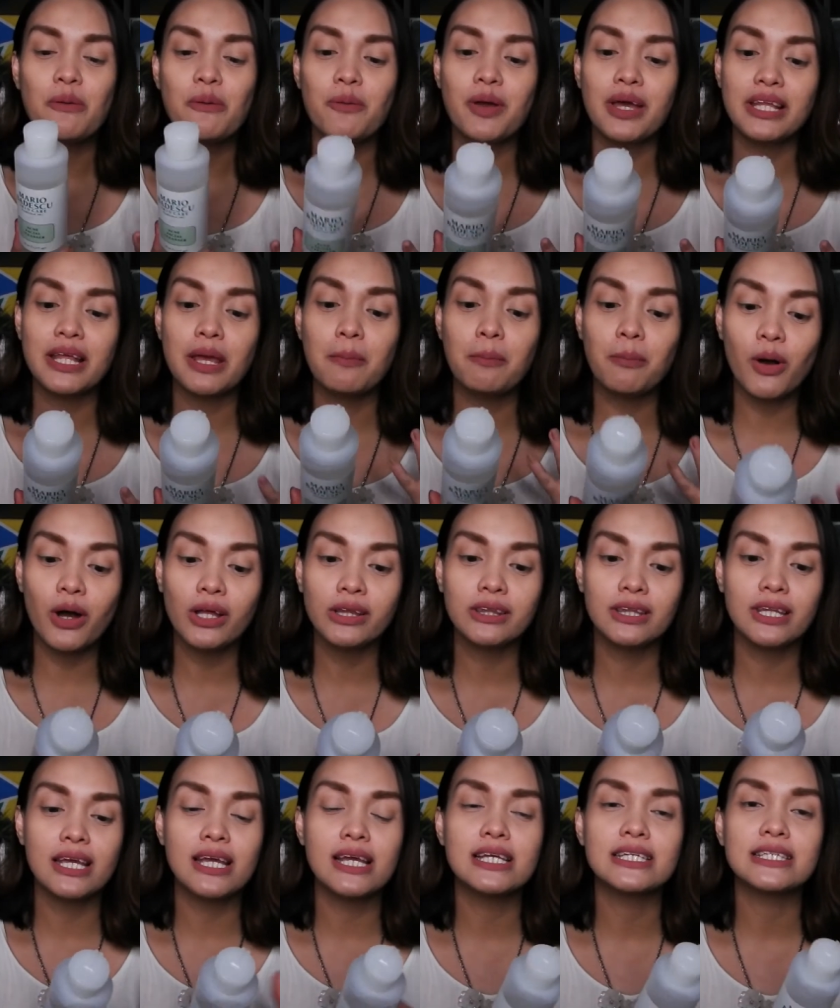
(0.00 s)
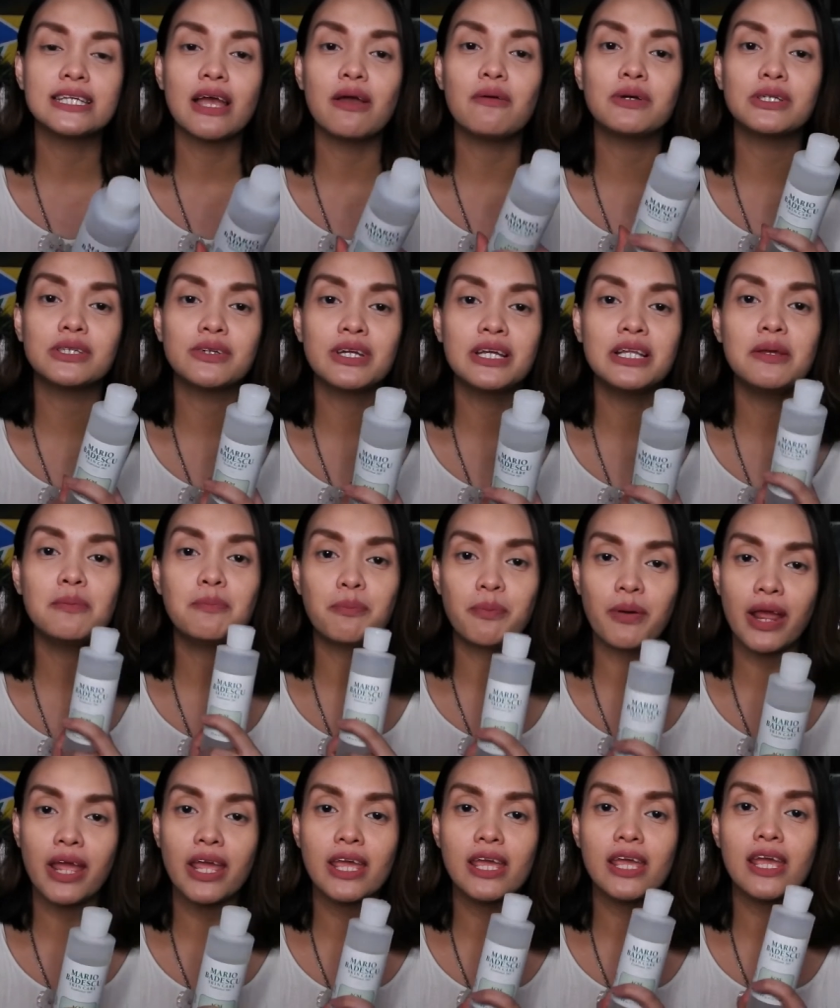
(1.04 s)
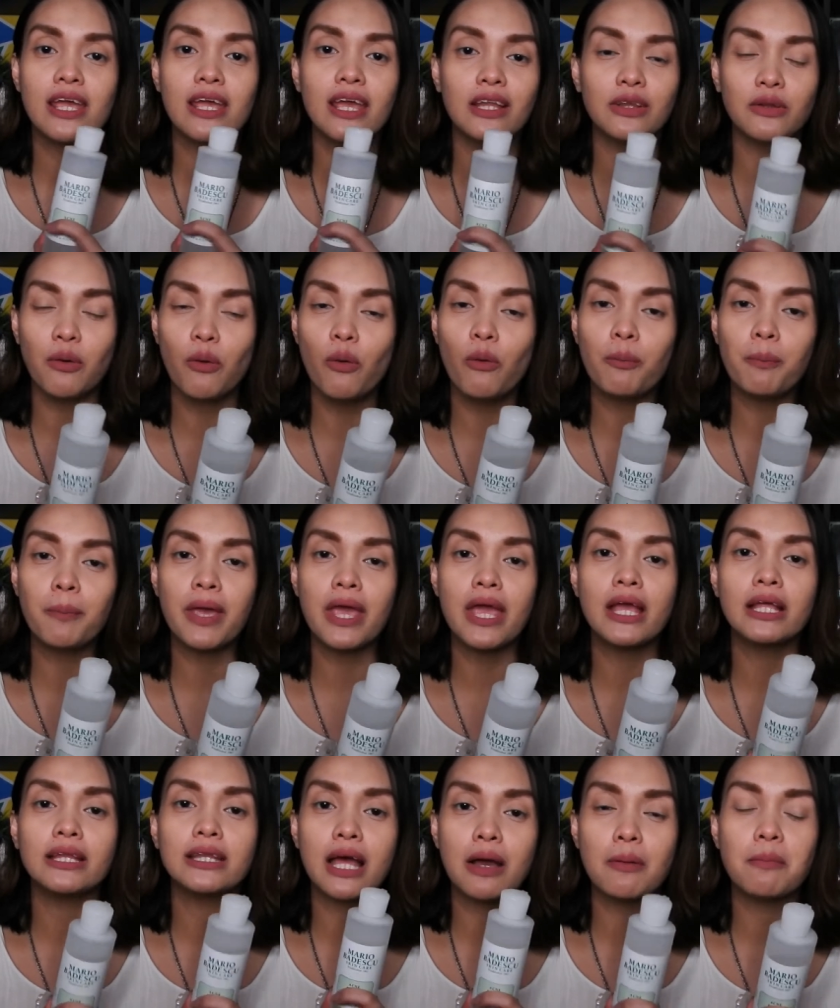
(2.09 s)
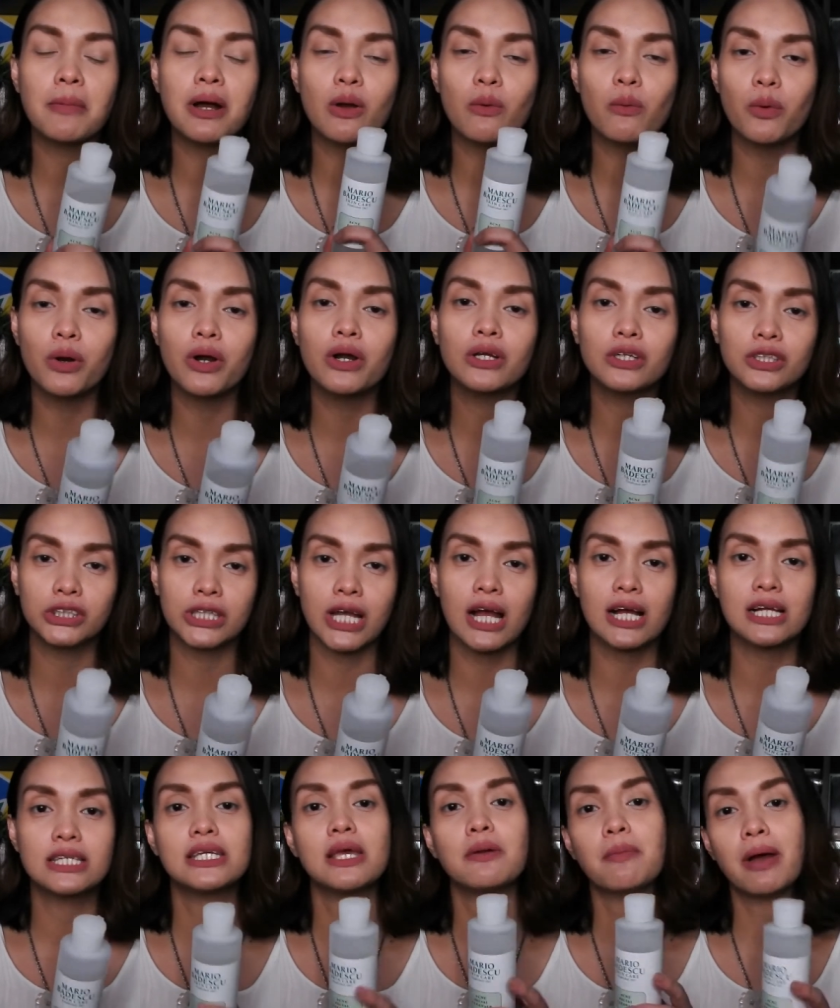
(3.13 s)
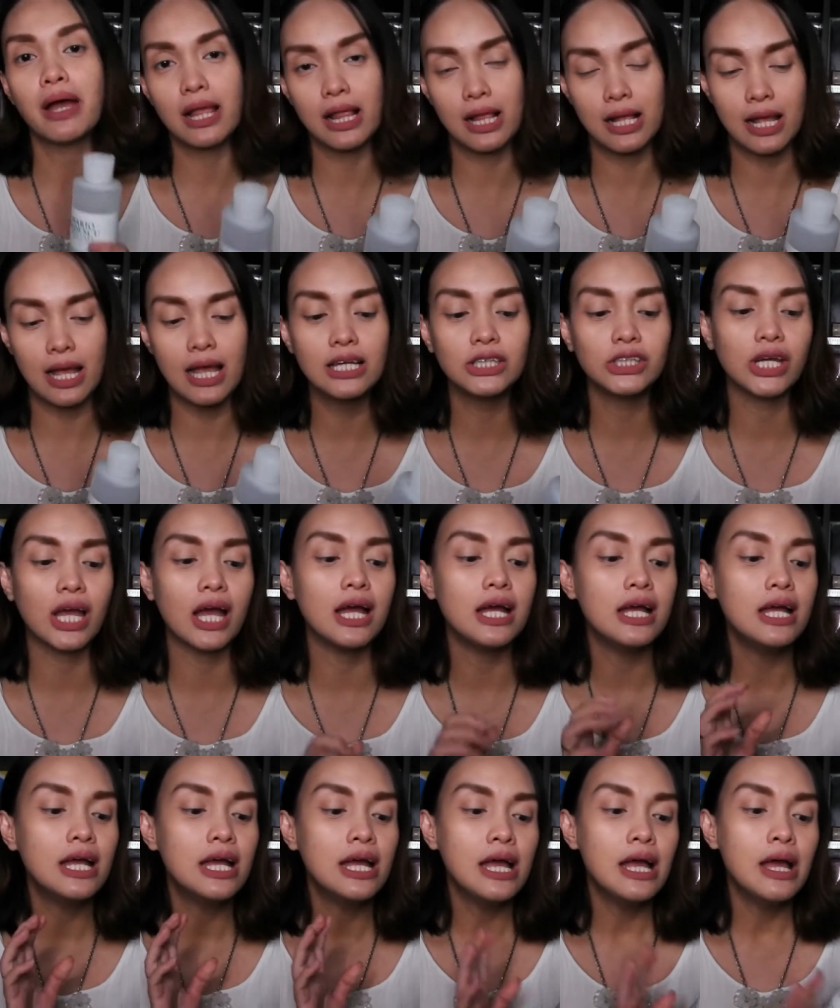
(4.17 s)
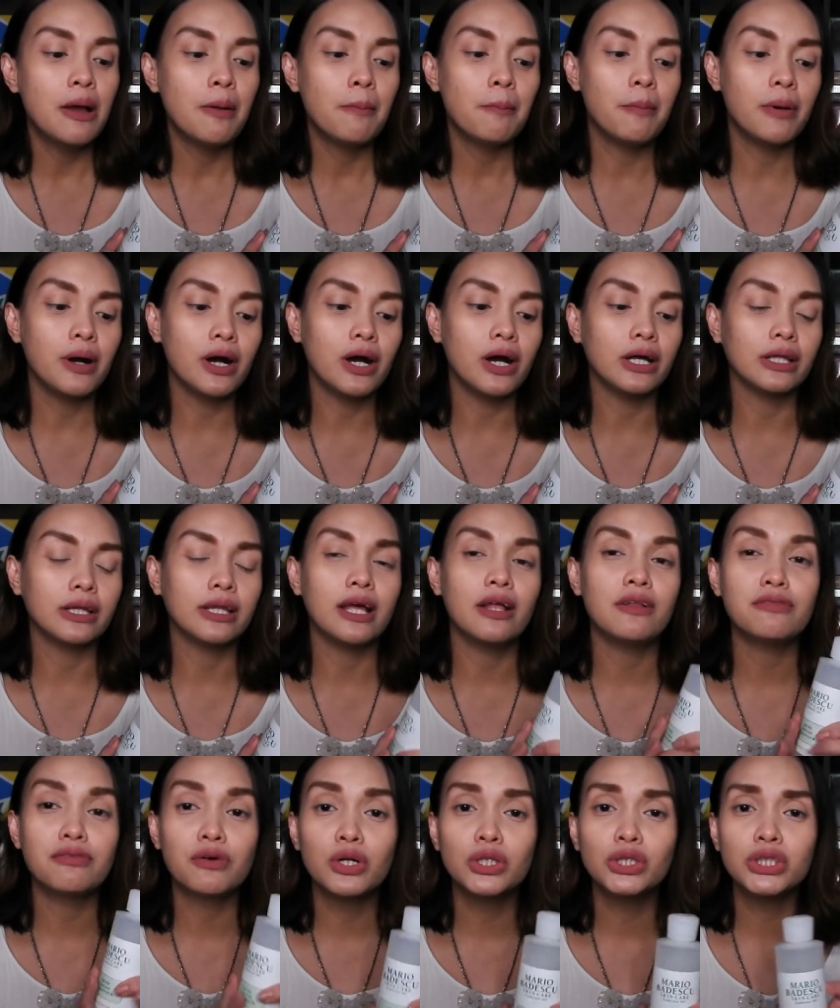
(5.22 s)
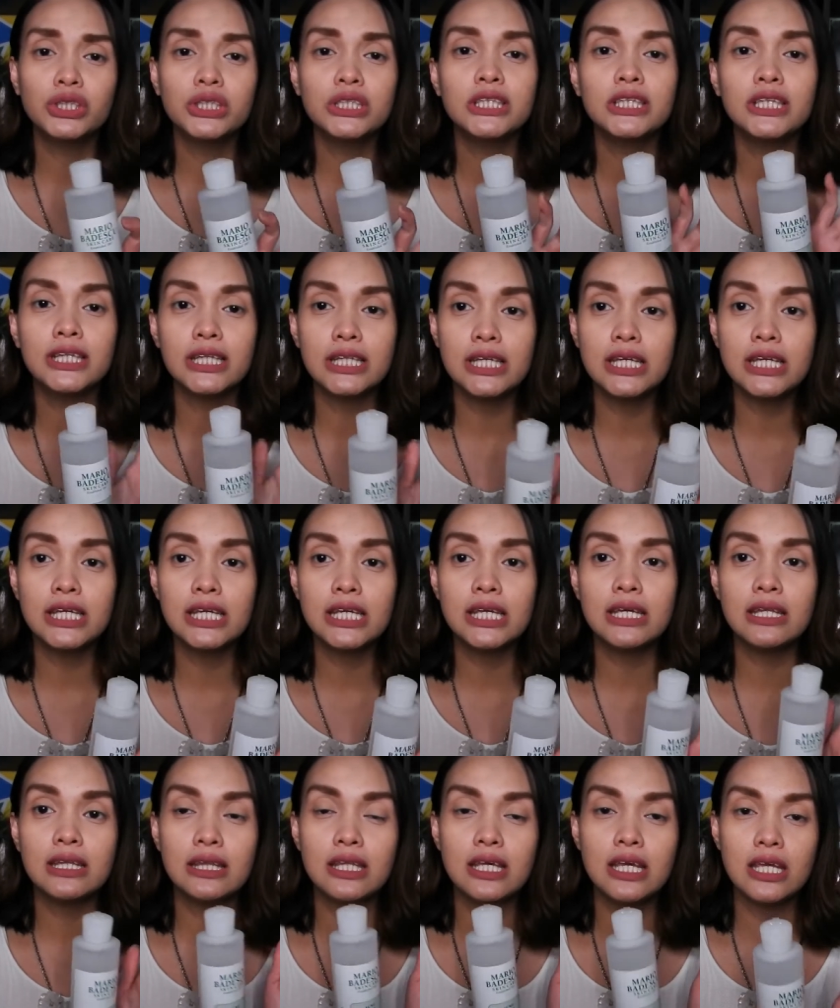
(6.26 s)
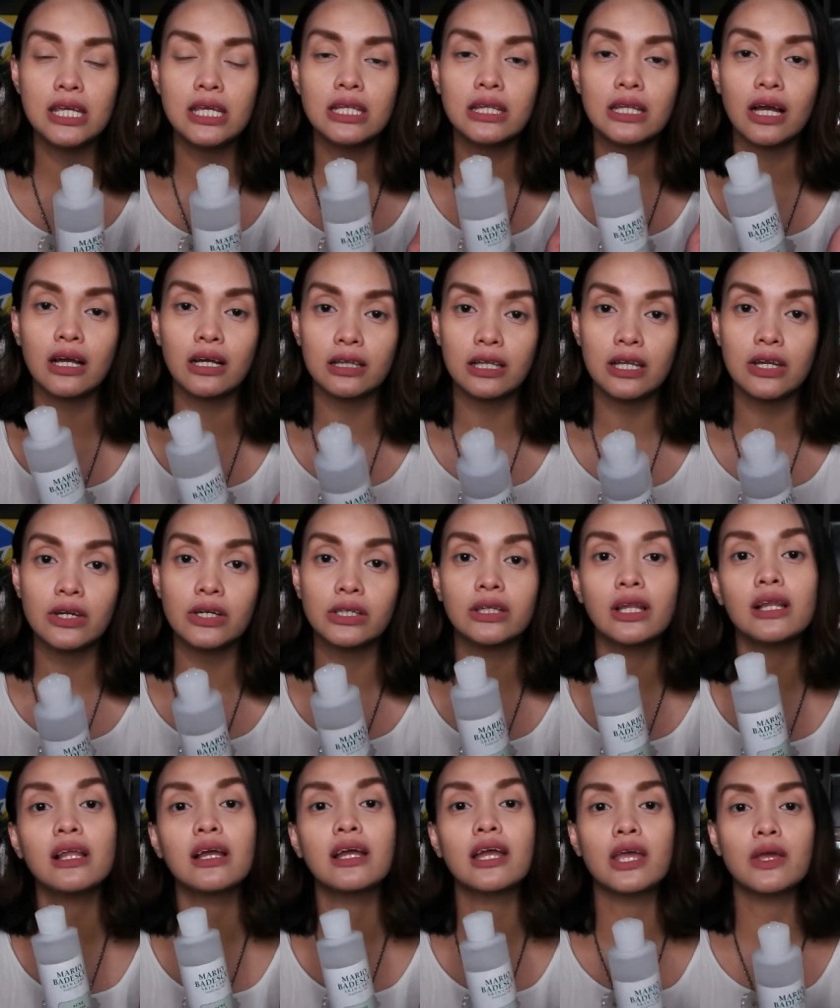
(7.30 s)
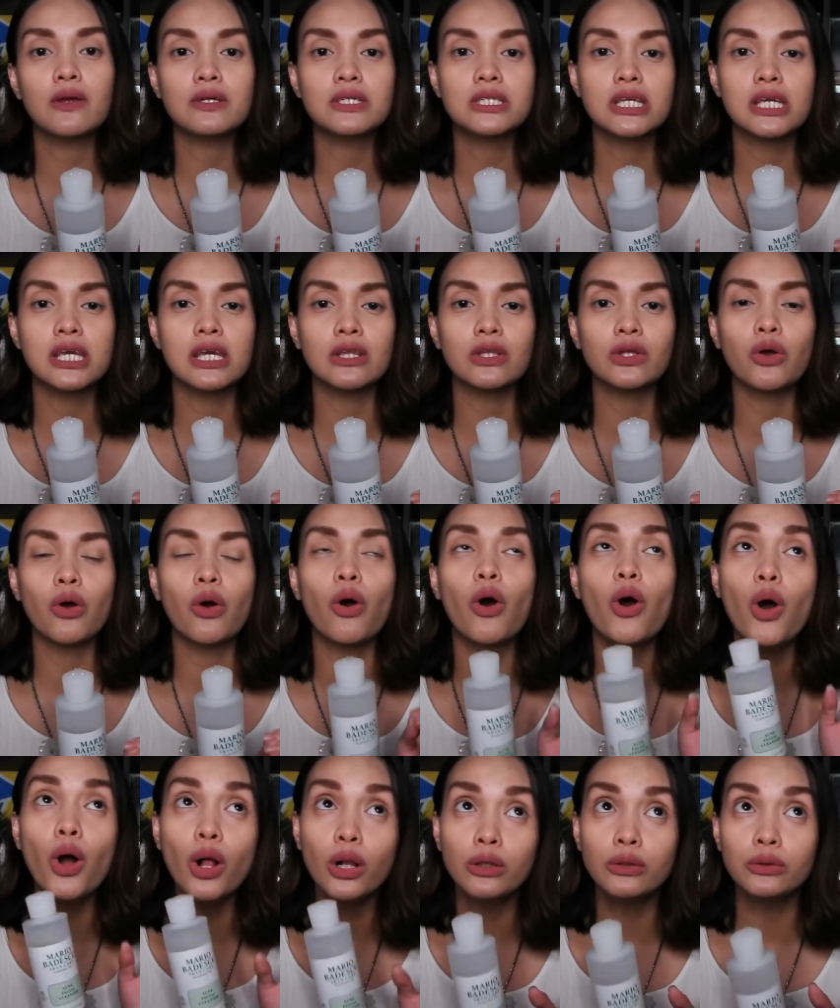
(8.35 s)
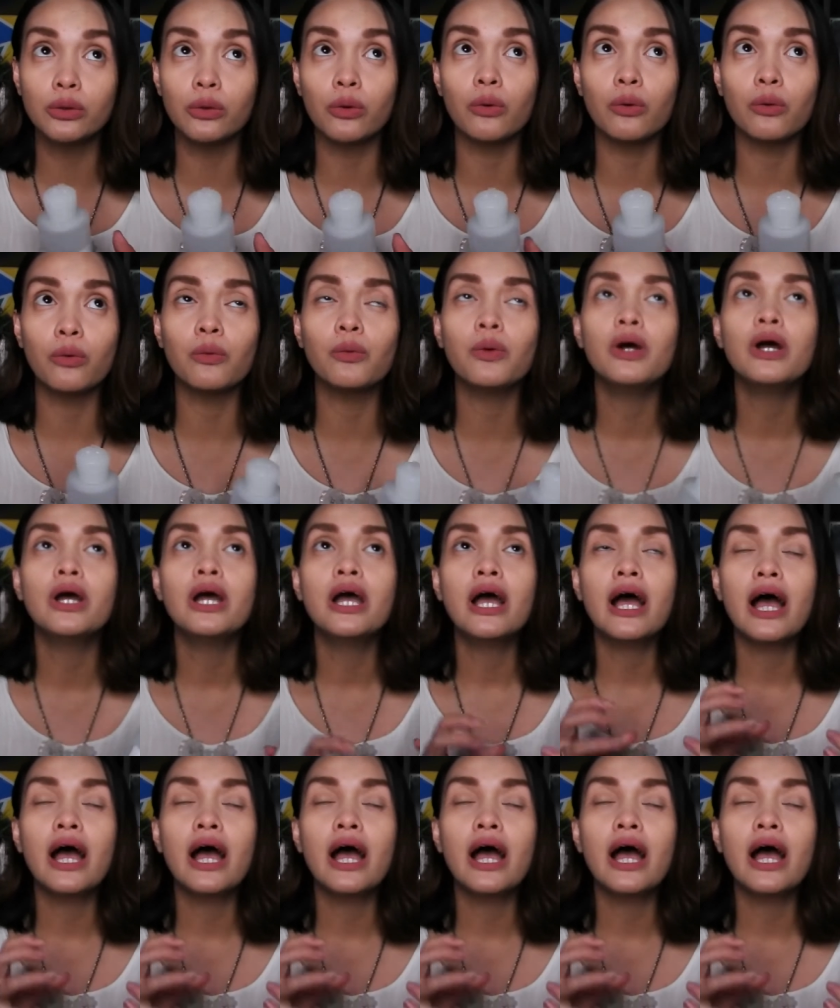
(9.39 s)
When I bought this, I was really praying and hoping na mag-work siya kasi mahal nga siya. But, unfortunately, hindi niya na-clear talaga yung skin ko. Although,